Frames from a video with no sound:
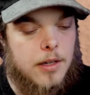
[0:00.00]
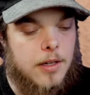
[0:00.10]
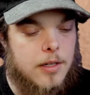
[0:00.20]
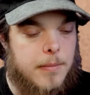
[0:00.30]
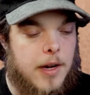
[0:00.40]

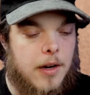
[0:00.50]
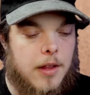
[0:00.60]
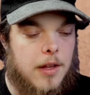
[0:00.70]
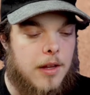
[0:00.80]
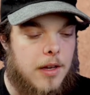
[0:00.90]
It's bigger
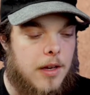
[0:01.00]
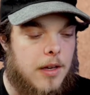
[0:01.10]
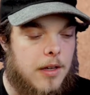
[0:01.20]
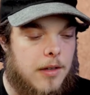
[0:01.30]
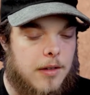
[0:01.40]
than
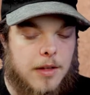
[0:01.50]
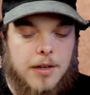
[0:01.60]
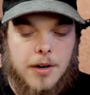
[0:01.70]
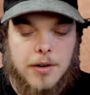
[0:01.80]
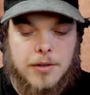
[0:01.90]
the
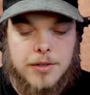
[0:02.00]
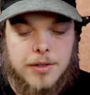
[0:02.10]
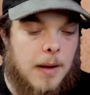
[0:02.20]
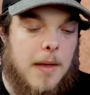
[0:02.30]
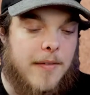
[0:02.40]
Turtles.
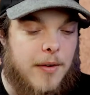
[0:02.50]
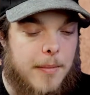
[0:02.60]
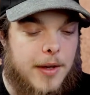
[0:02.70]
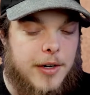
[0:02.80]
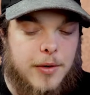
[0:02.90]
I'm not
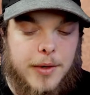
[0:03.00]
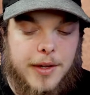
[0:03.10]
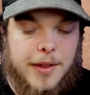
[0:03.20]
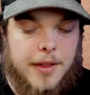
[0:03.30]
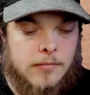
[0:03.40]
familiar
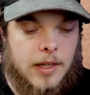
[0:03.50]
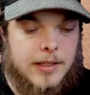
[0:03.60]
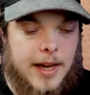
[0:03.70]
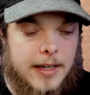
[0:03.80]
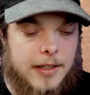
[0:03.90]
with
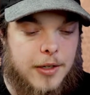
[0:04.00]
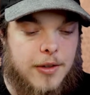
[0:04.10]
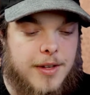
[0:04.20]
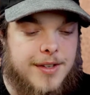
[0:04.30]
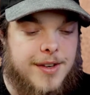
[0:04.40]
exactly who
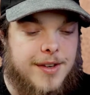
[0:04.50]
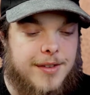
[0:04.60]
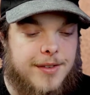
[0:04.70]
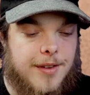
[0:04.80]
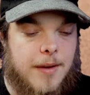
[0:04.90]
this
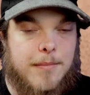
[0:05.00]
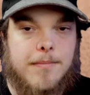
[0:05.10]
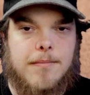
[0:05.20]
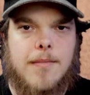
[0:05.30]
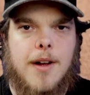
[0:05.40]
is.
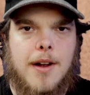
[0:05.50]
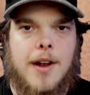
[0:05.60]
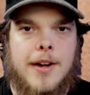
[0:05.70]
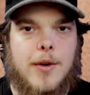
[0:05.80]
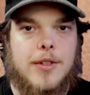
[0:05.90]

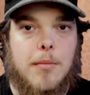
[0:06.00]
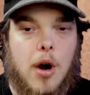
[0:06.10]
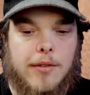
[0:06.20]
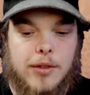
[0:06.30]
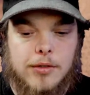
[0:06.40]
I know it's
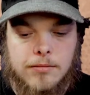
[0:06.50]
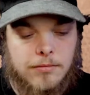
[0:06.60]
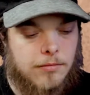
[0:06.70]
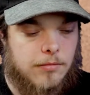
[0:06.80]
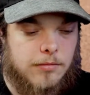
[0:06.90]
Marvel,
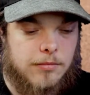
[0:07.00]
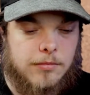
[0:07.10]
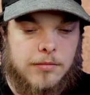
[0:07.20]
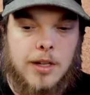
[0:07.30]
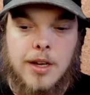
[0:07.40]

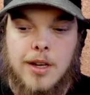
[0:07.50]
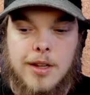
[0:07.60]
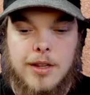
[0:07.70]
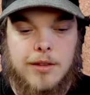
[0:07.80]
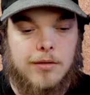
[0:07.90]

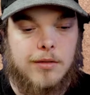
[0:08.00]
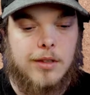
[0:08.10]
and